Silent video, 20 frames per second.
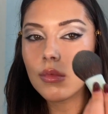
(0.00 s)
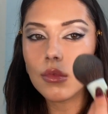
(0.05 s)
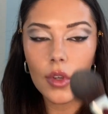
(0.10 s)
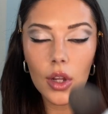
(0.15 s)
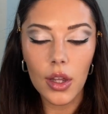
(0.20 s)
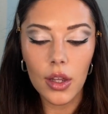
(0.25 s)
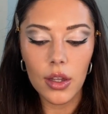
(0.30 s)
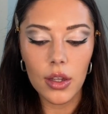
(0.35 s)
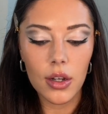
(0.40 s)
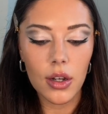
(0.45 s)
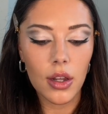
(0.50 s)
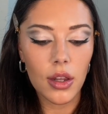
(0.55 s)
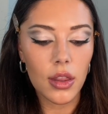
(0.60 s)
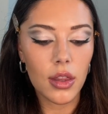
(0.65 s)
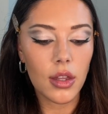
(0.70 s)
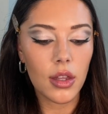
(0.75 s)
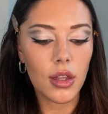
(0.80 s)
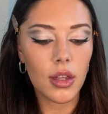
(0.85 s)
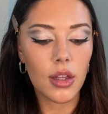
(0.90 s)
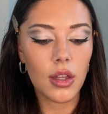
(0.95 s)
In
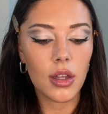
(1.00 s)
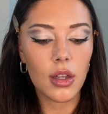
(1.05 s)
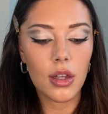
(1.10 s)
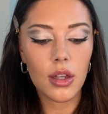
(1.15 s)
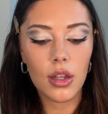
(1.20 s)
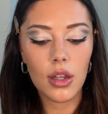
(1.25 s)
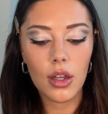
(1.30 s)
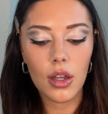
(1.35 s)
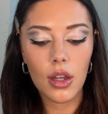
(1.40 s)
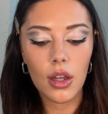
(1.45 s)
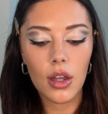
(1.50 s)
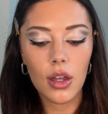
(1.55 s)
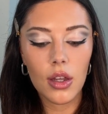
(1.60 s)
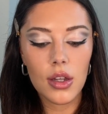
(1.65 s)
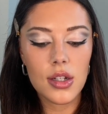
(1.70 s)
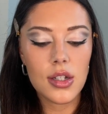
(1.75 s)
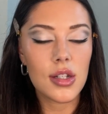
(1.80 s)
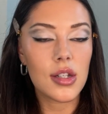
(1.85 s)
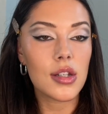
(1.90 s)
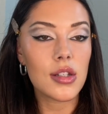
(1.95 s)
the
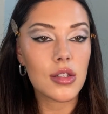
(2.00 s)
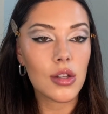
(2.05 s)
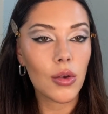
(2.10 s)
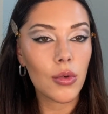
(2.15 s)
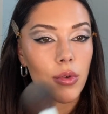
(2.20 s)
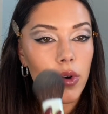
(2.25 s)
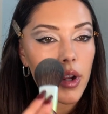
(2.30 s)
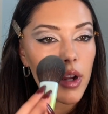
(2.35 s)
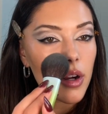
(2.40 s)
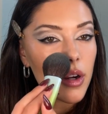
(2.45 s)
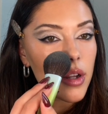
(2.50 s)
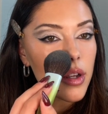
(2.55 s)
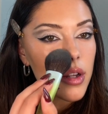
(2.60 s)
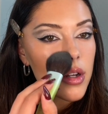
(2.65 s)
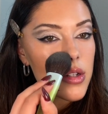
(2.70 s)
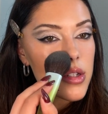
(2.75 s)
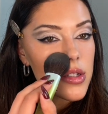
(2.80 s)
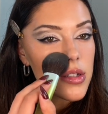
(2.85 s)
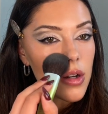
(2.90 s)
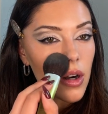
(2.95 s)
T-zone area to
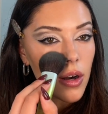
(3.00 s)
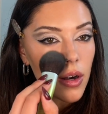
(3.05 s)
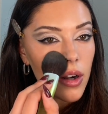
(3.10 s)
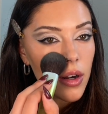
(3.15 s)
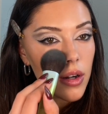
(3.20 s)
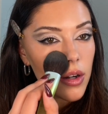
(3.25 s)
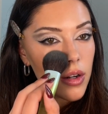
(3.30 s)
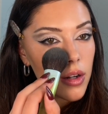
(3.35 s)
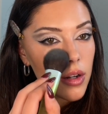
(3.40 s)
start